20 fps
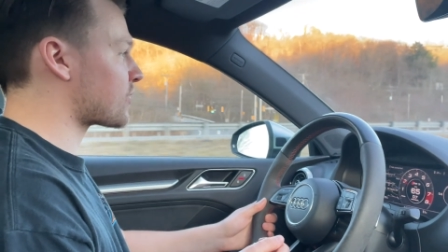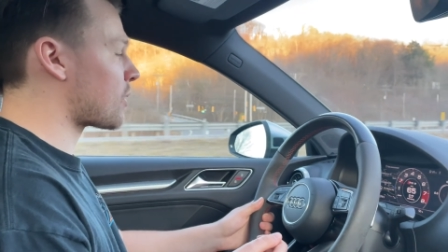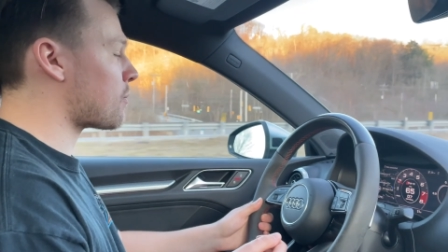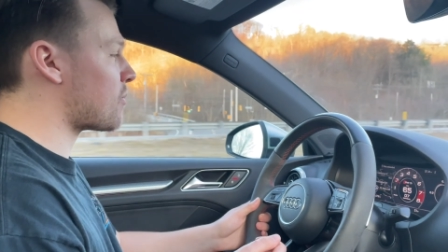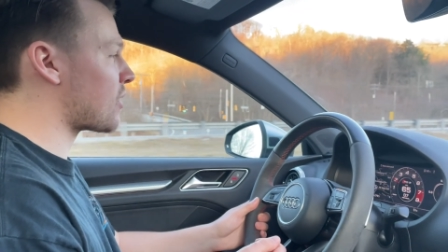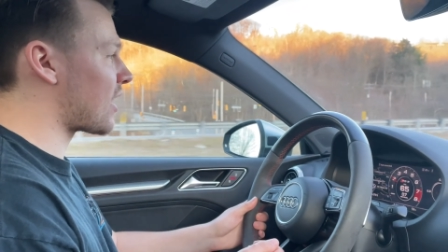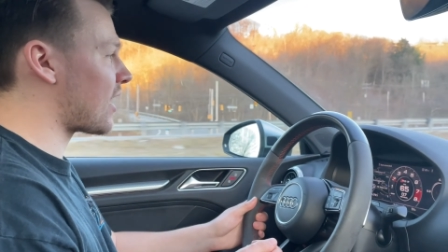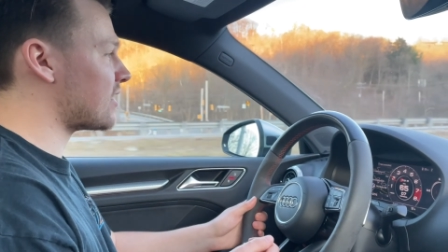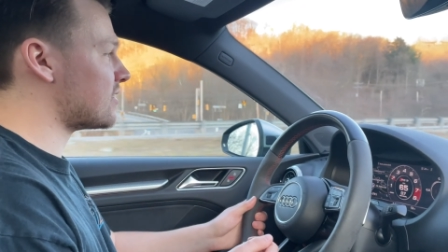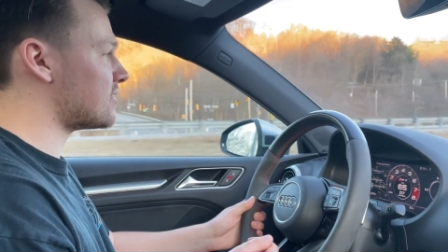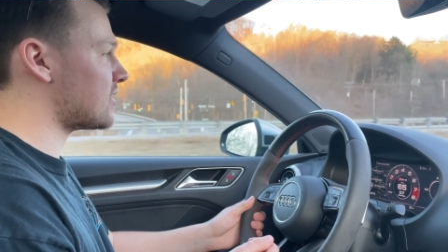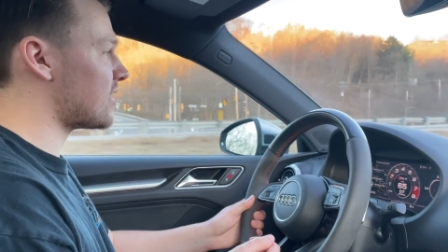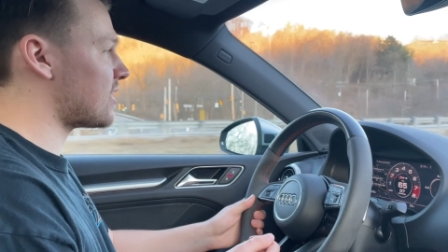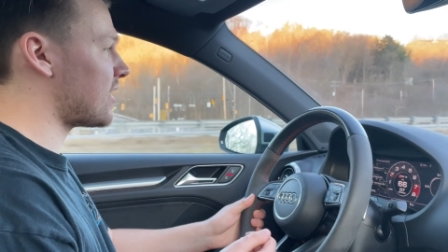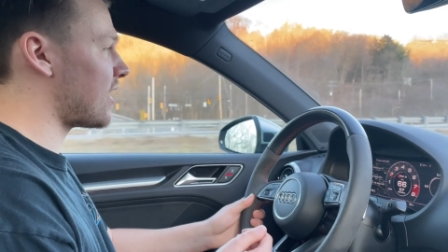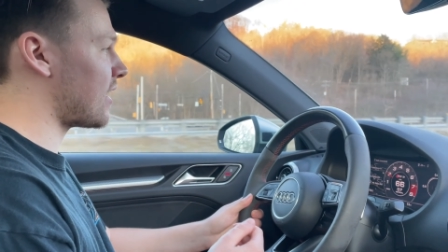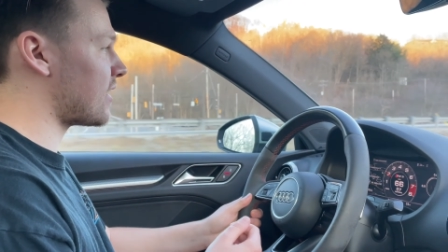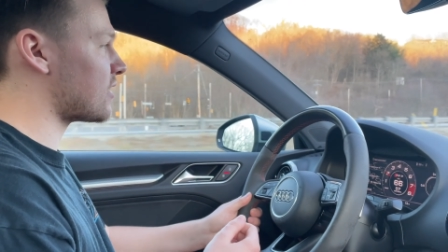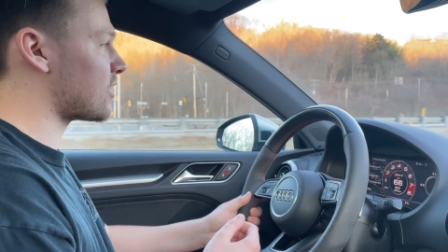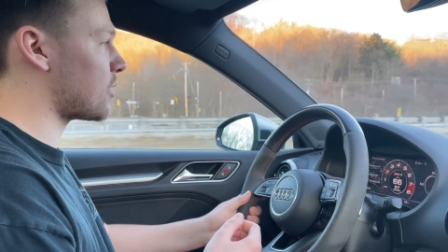But I did
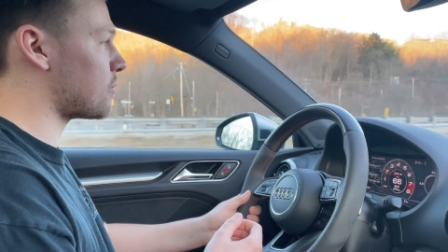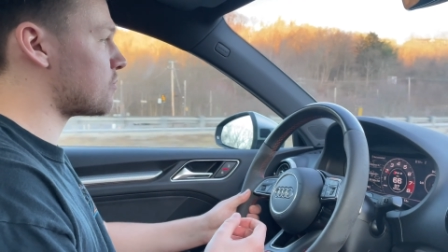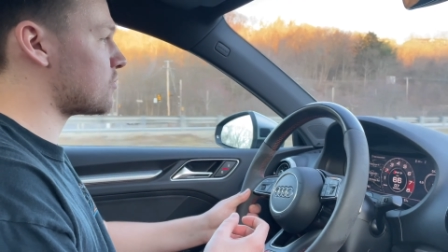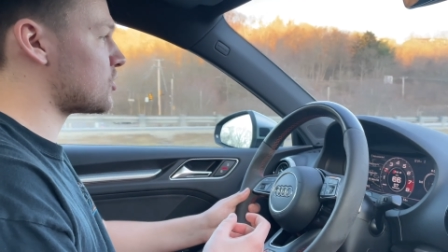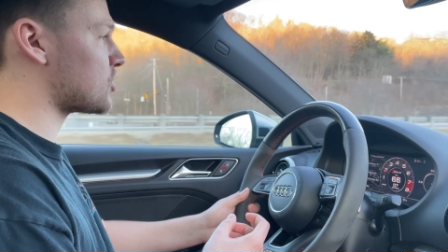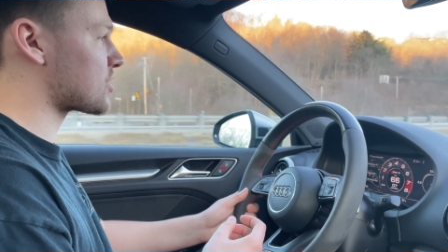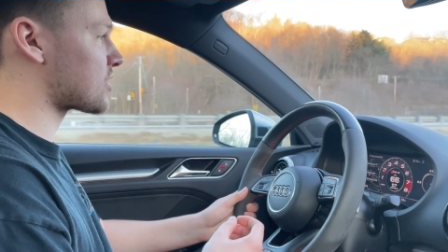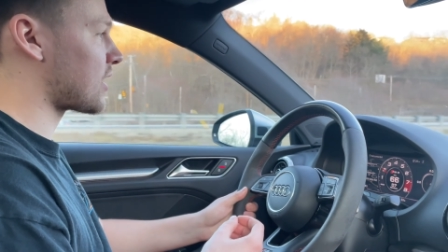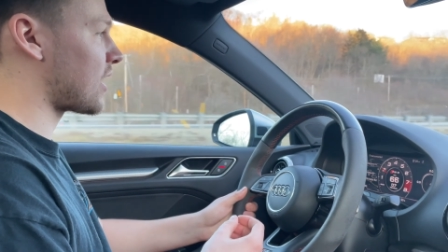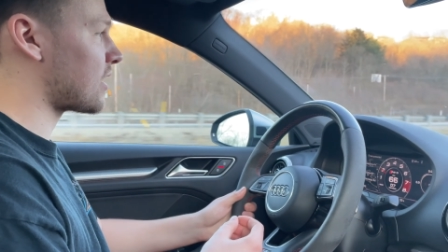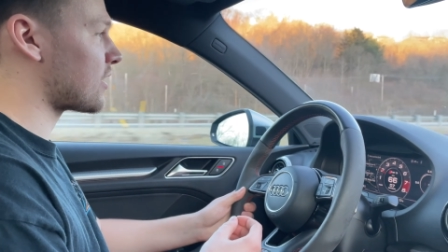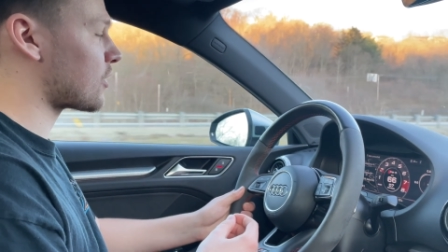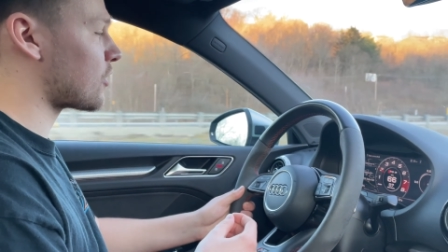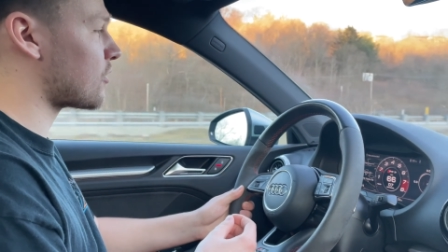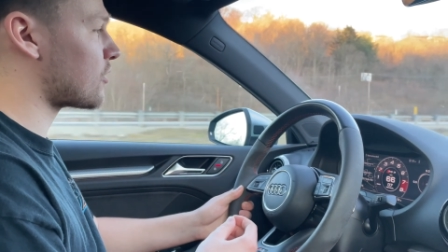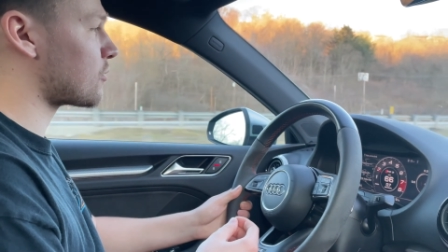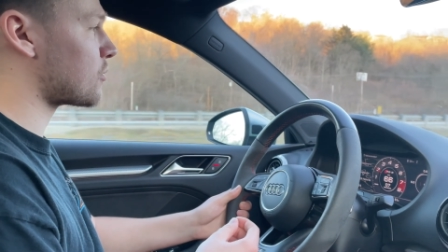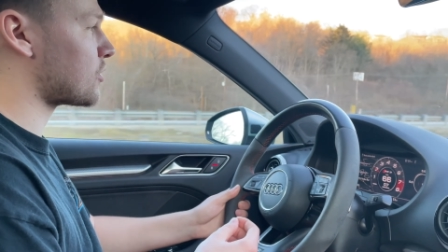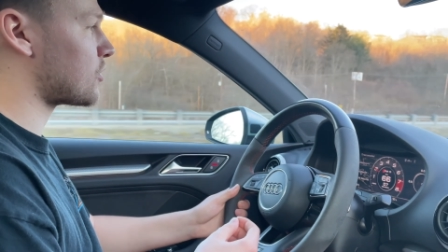end up just kind of going with